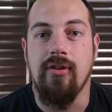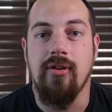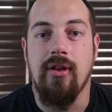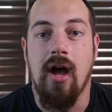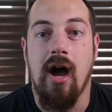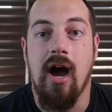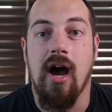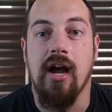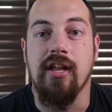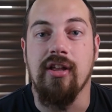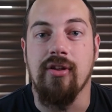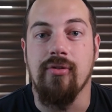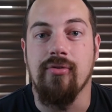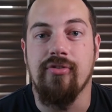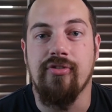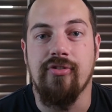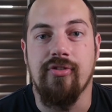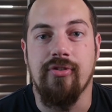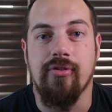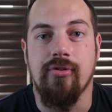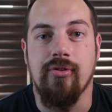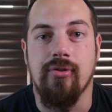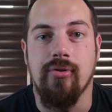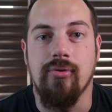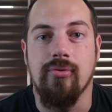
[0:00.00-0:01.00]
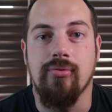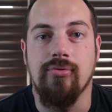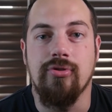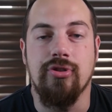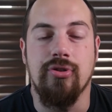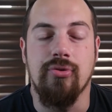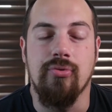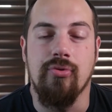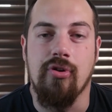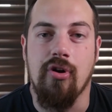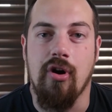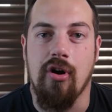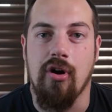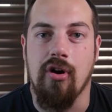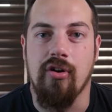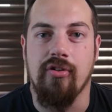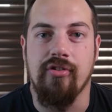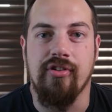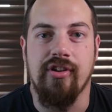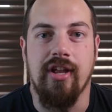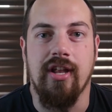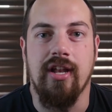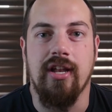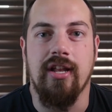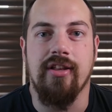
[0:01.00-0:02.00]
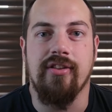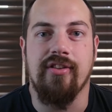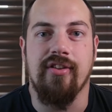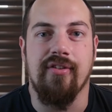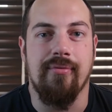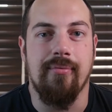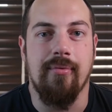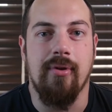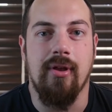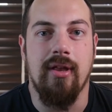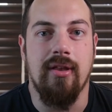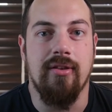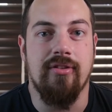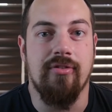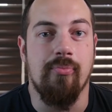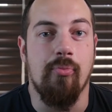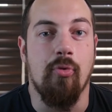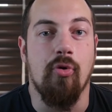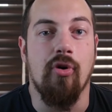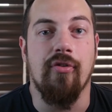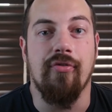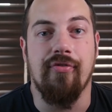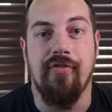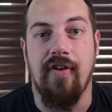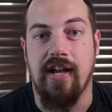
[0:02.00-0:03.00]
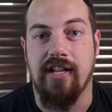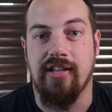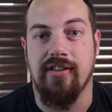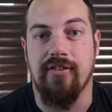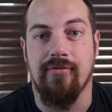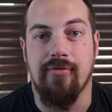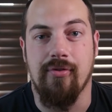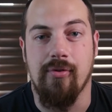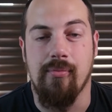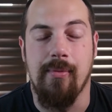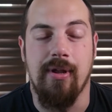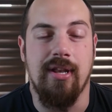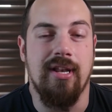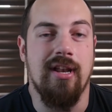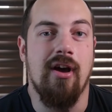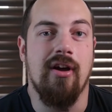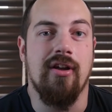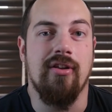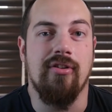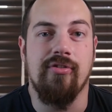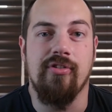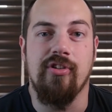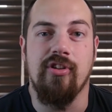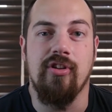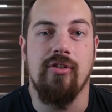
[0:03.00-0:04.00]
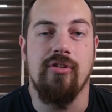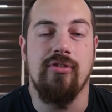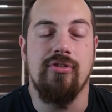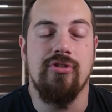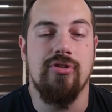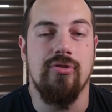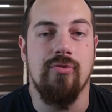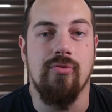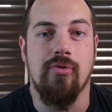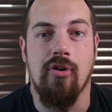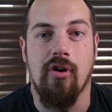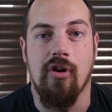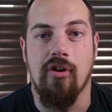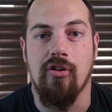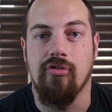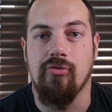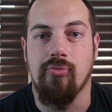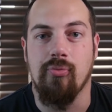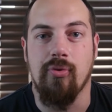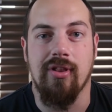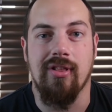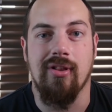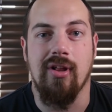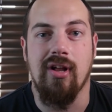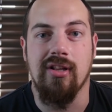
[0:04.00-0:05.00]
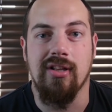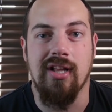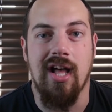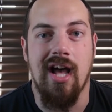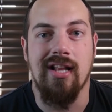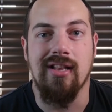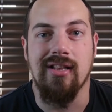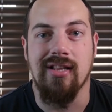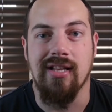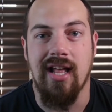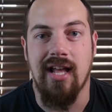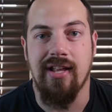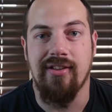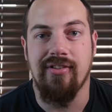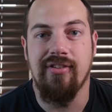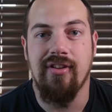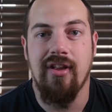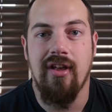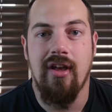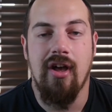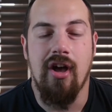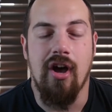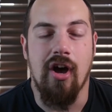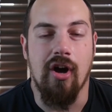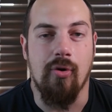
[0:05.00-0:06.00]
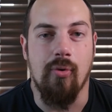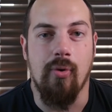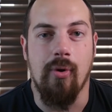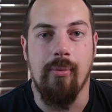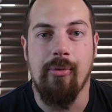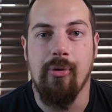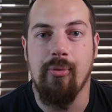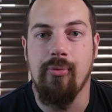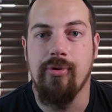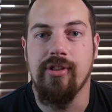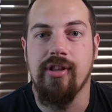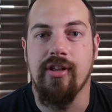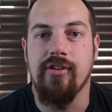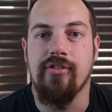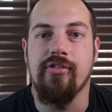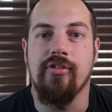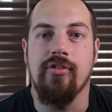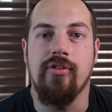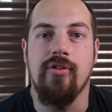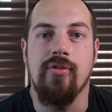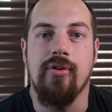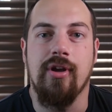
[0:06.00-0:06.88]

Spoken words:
I used to shoot cars, and it's more effective for me. Now I used to shoot cars with a lot less equipment with this, so you